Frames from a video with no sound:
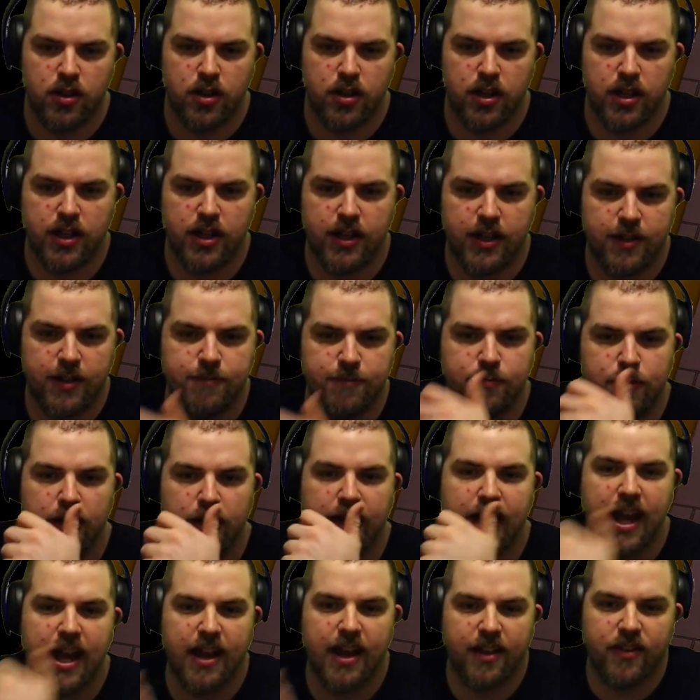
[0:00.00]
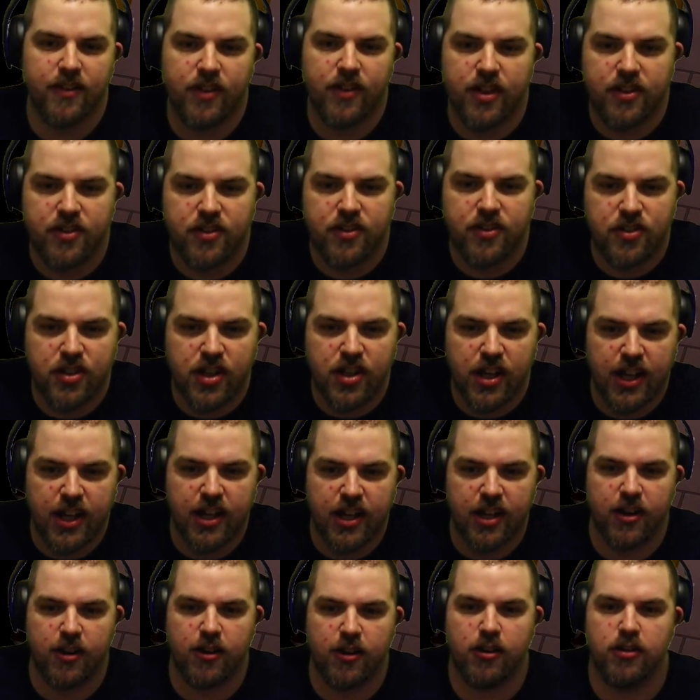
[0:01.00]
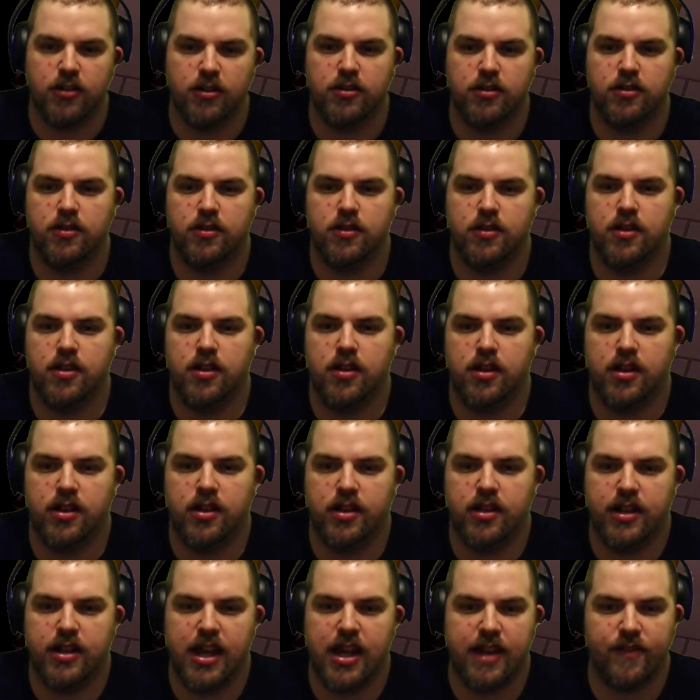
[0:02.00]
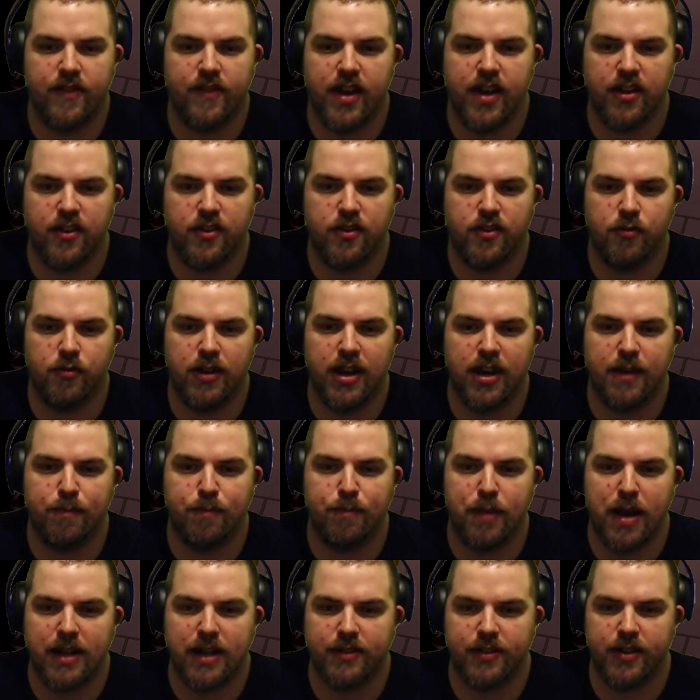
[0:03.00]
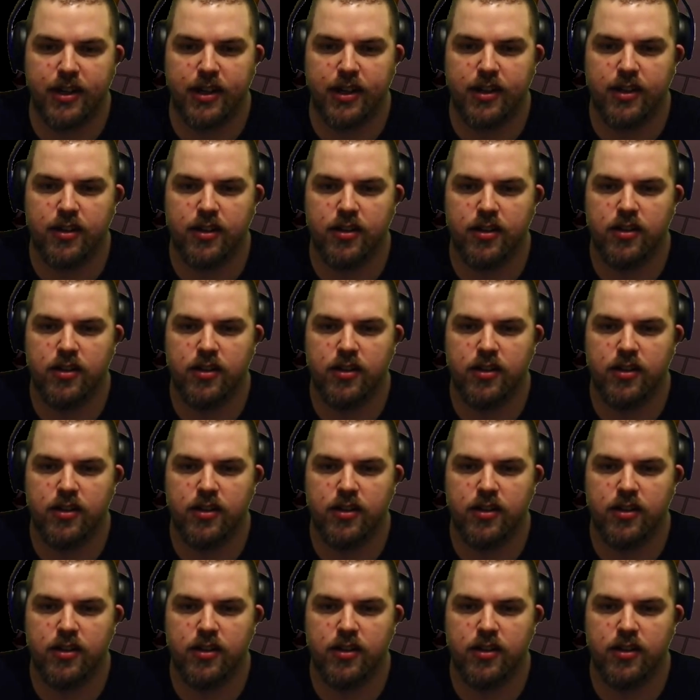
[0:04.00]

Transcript: Um, okay, let's see here. Not advanced, we need basic.